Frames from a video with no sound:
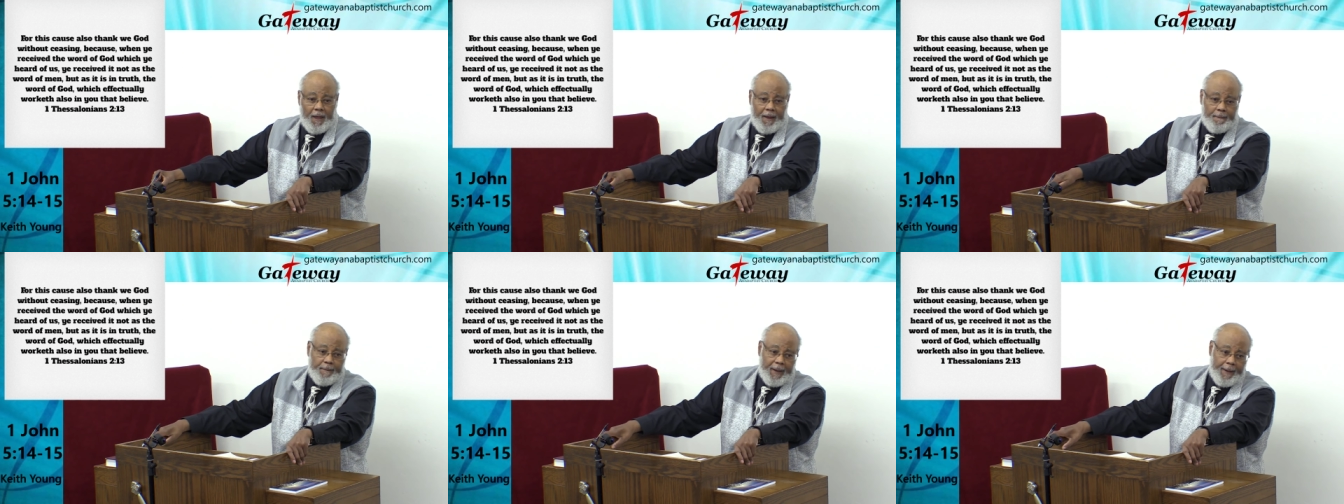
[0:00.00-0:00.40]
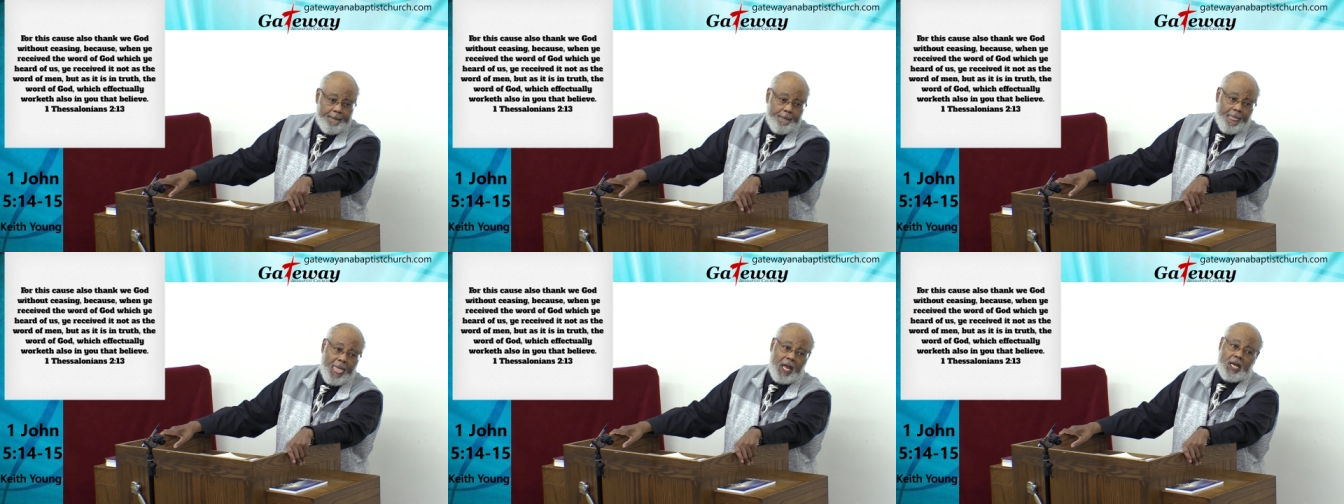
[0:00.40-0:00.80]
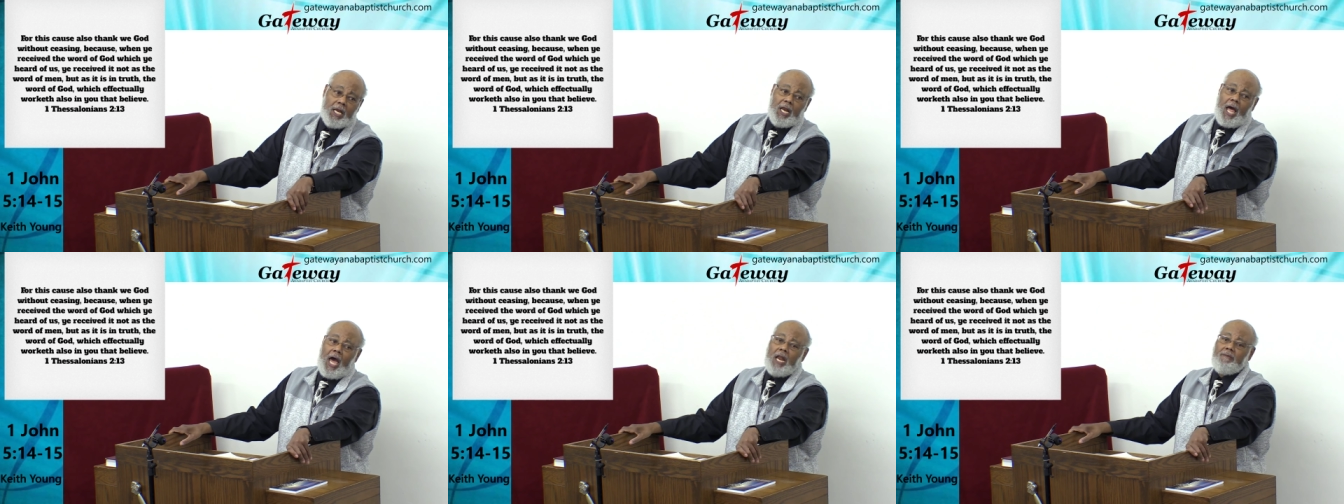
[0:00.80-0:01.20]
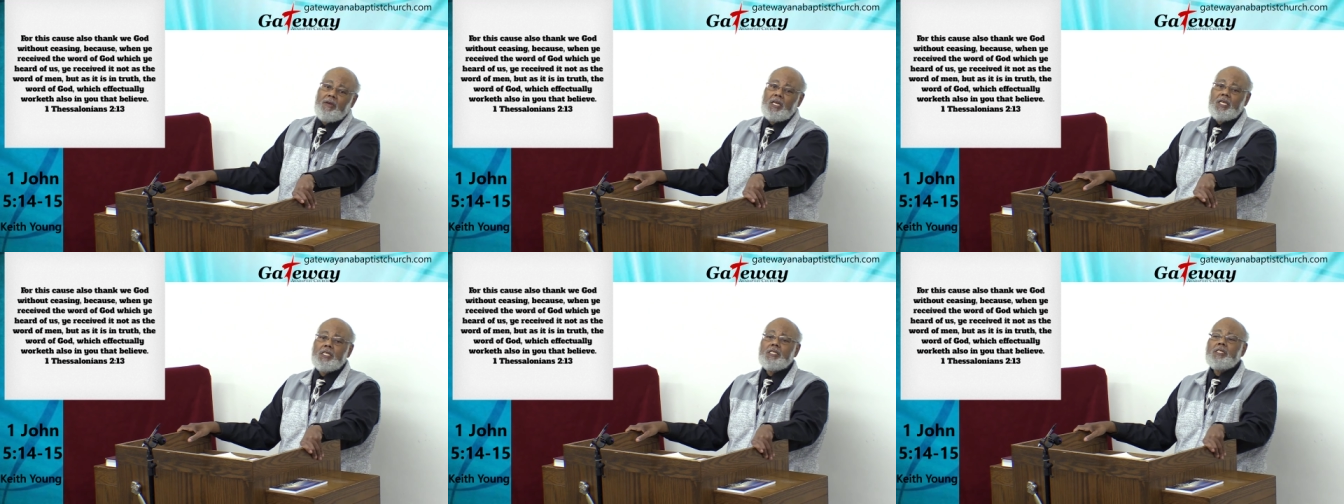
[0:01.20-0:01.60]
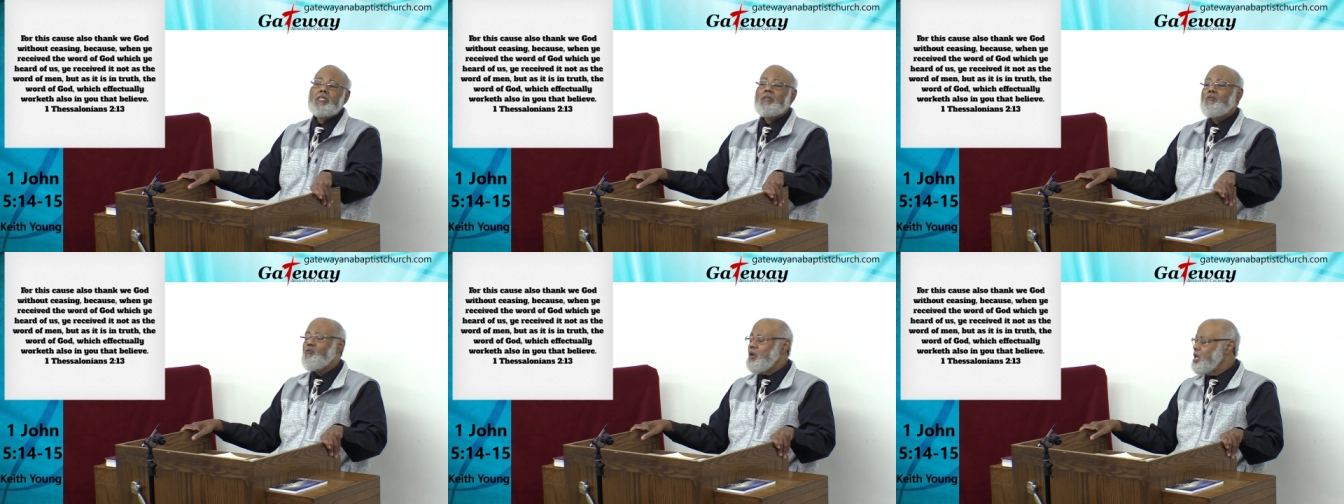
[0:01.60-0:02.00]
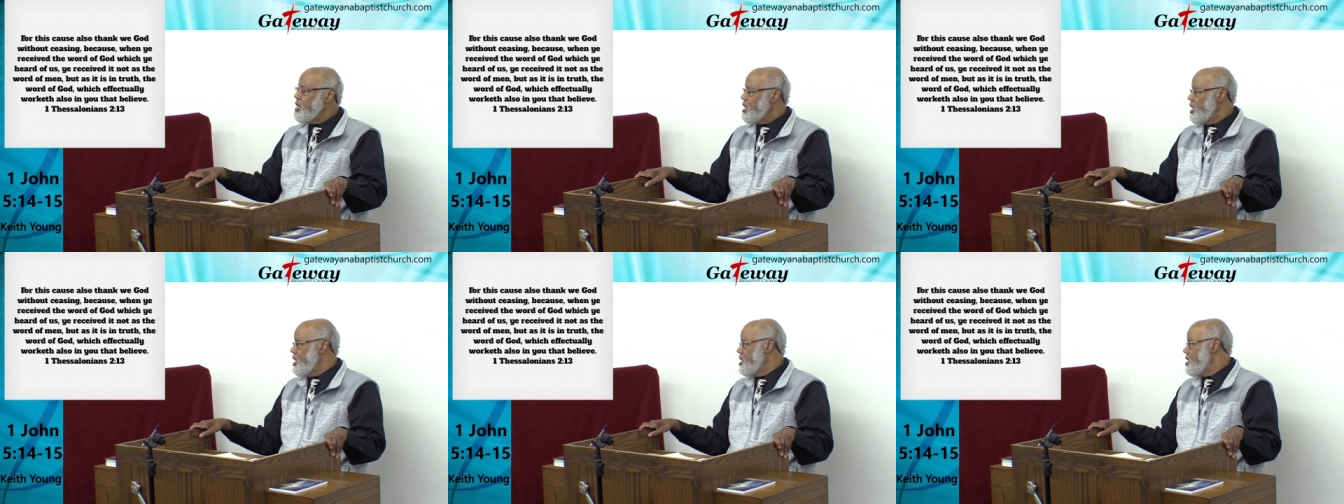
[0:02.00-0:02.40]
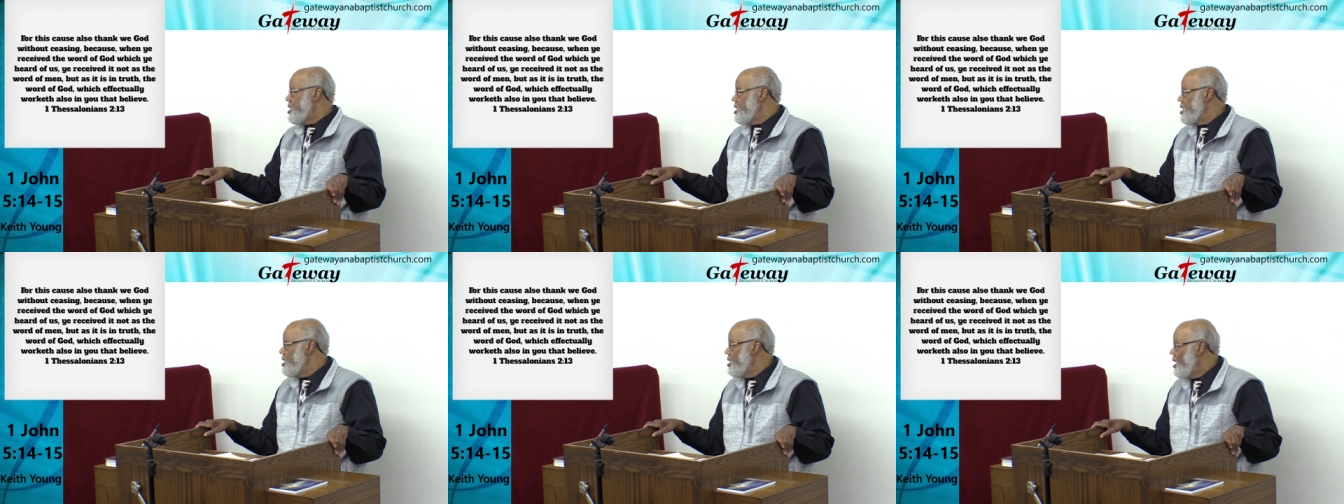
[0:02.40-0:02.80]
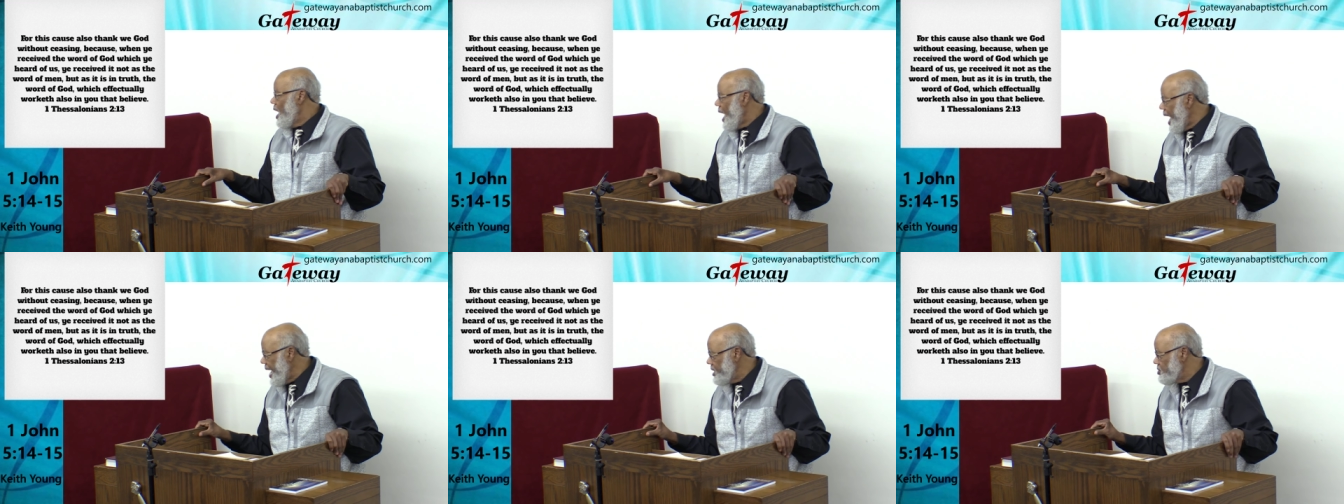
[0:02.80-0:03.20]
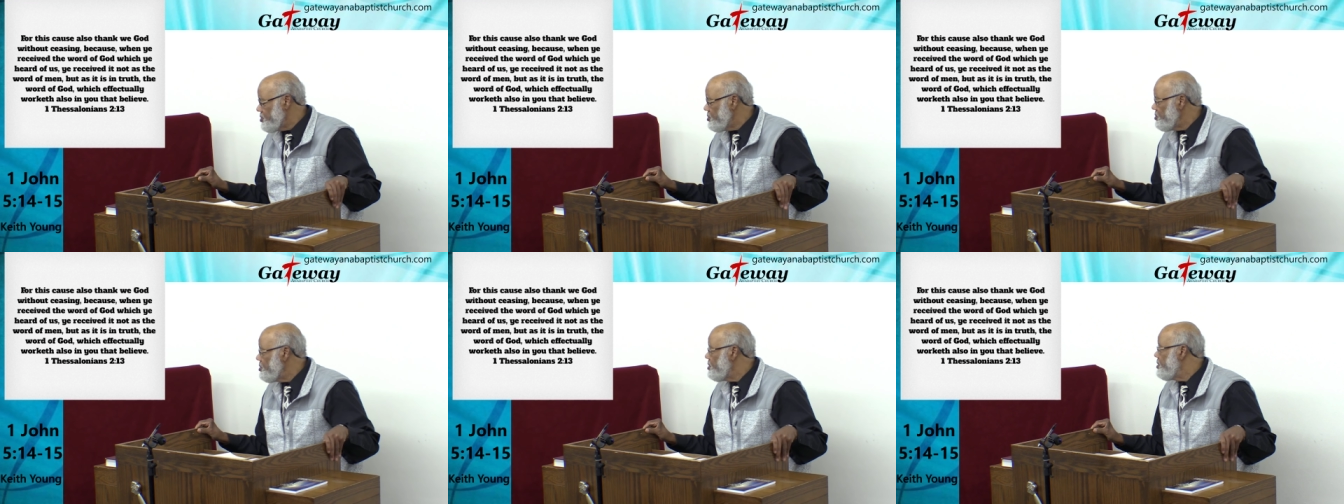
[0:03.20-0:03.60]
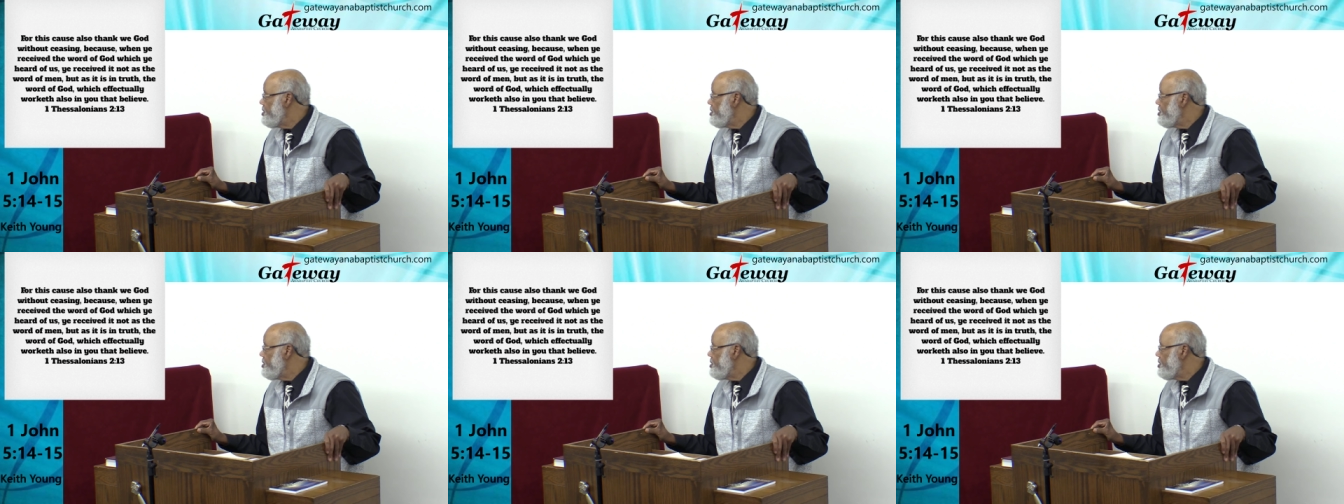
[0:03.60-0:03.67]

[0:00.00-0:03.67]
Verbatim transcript: Amen. Yeah. And a lot of it isn't really getting answered